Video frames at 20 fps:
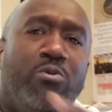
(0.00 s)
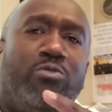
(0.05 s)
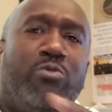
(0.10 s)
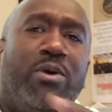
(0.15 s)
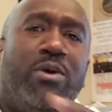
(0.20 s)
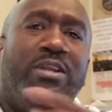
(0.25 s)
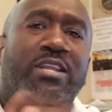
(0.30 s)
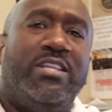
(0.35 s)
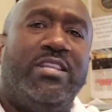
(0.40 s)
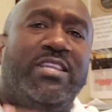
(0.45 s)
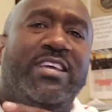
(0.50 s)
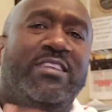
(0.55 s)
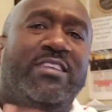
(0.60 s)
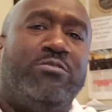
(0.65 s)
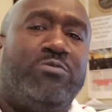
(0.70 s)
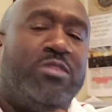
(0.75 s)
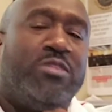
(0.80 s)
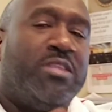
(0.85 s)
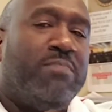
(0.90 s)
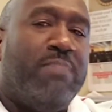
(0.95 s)
with one of the
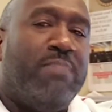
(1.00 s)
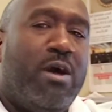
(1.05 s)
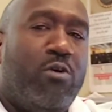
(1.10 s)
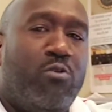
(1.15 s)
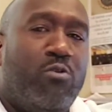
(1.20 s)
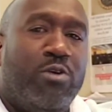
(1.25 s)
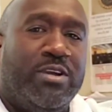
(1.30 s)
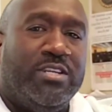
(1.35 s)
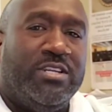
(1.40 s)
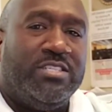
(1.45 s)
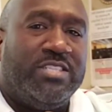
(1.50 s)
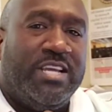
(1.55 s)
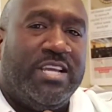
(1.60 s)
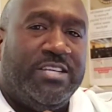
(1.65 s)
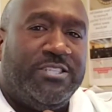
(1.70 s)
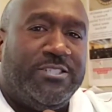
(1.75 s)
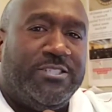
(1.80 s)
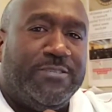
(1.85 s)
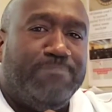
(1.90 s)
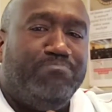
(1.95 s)
leaders within my
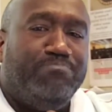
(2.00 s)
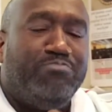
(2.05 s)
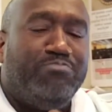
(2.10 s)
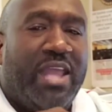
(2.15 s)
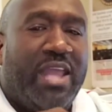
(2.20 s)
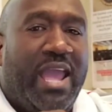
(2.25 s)
organization.